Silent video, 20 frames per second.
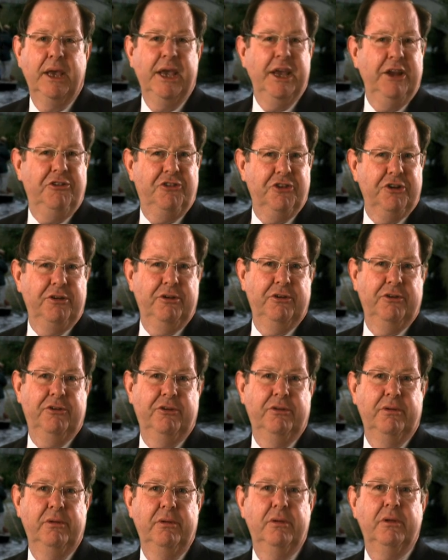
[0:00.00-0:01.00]
He
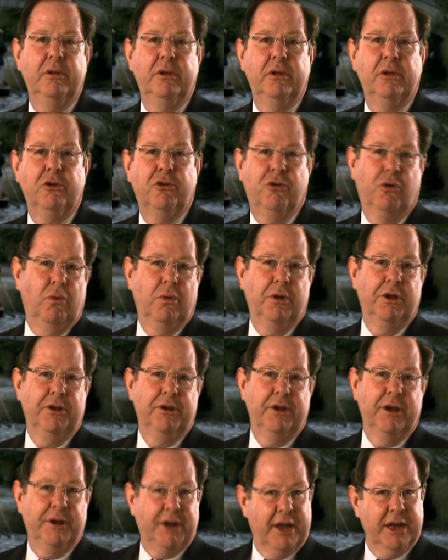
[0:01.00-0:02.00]
didn't call
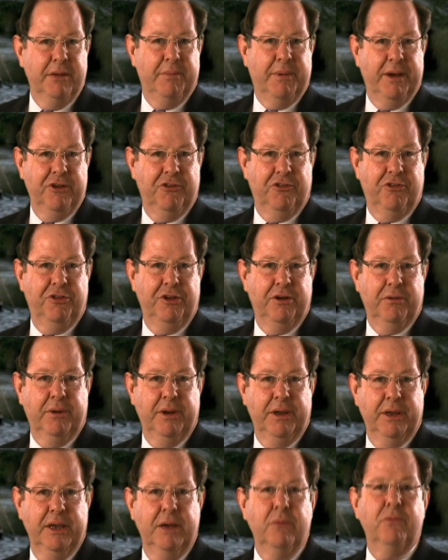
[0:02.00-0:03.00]
it a database
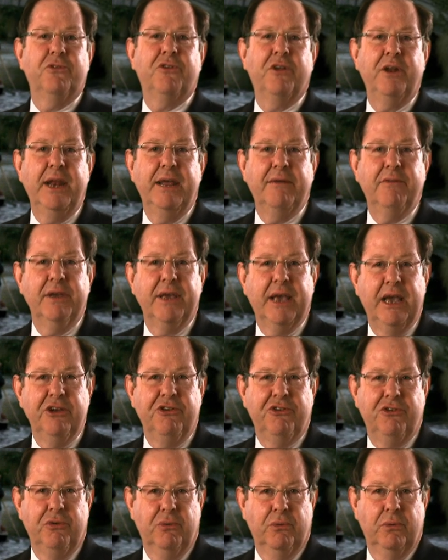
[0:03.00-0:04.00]
theory. It was a
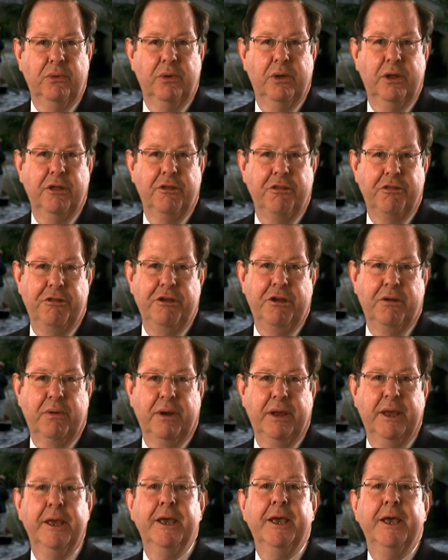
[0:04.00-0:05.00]
navigational
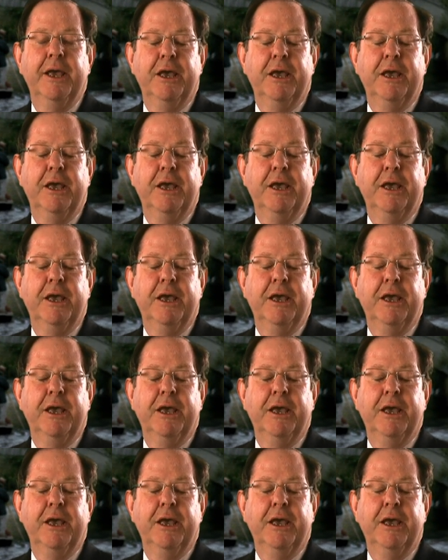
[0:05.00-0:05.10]
theory.